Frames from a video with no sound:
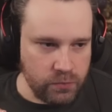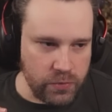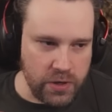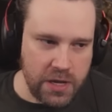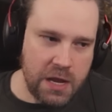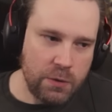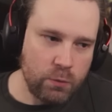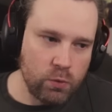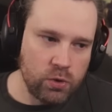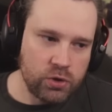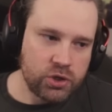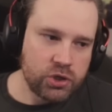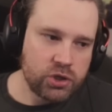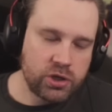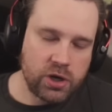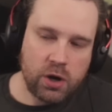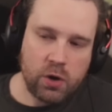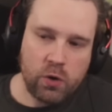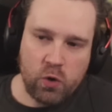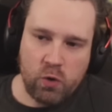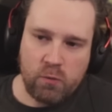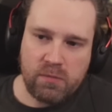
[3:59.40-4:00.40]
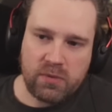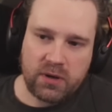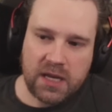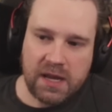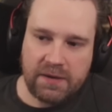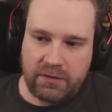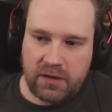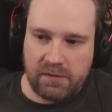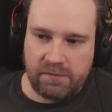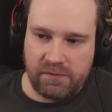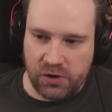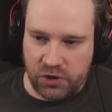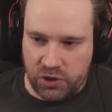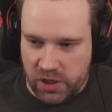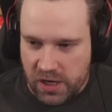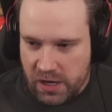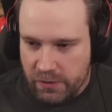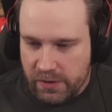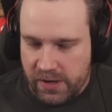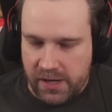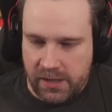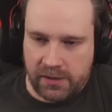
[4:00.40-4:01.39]
it will show Malevolent
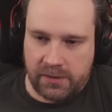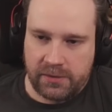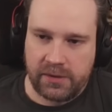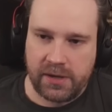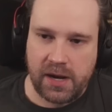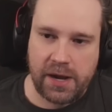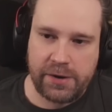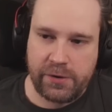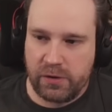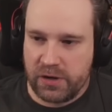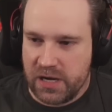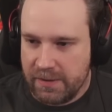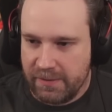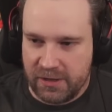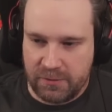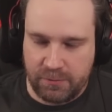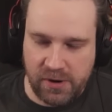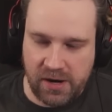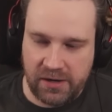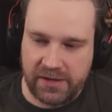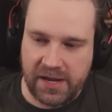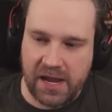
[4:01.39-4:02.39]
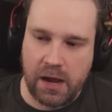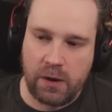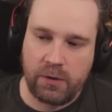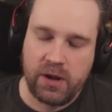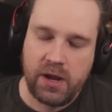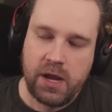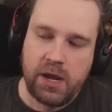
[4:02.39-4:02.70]
Visionary on your damage breakdown.